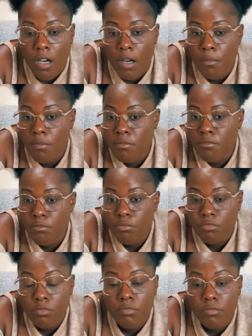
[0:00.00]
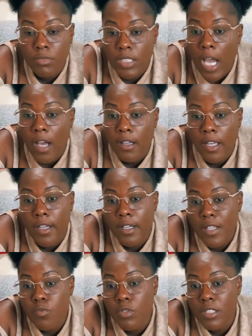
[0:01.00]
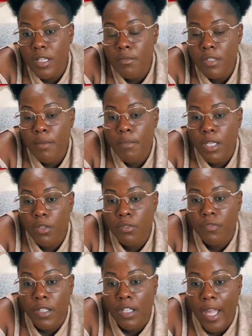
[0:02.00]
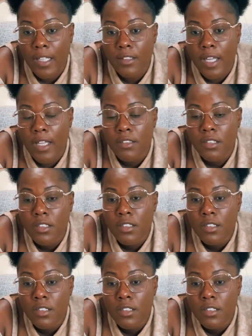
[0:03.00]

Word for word: Um, yeah, and that's what they, they make you feel like that.